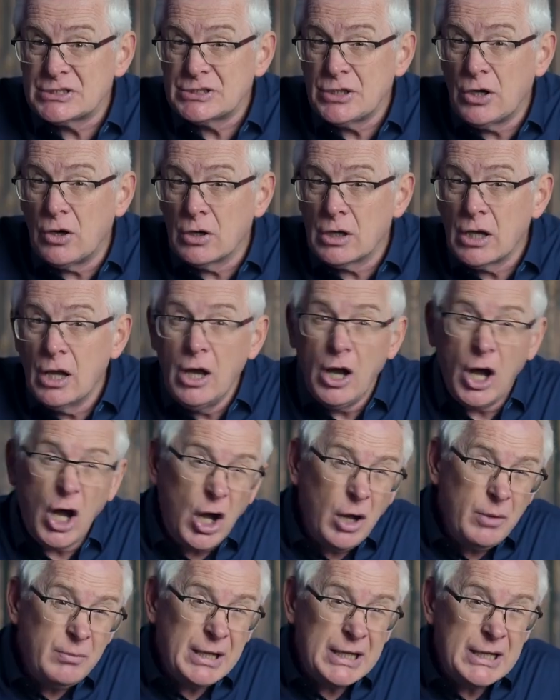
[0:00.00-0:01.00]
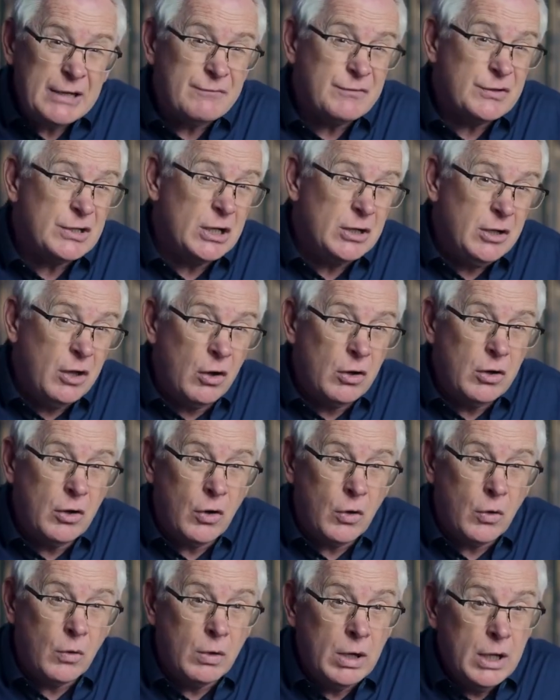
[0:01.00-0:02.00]
stock, I'm in it for the long
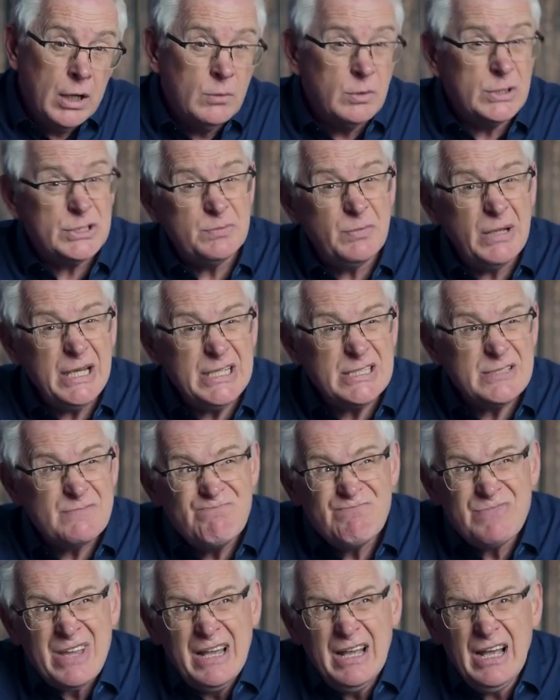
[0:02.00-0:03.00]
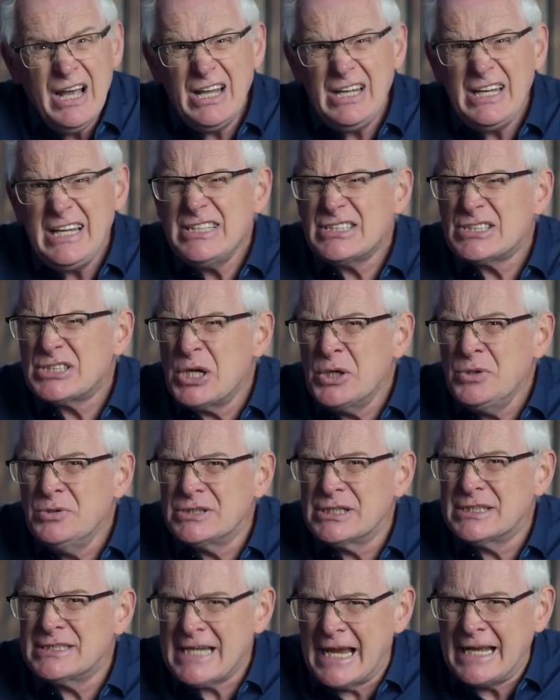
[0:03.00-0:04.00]
haul, which means at least 2
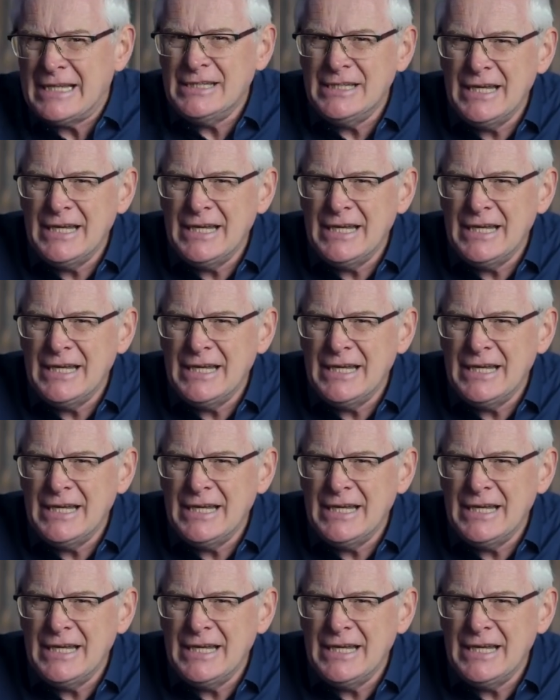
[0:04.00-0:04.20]
to 10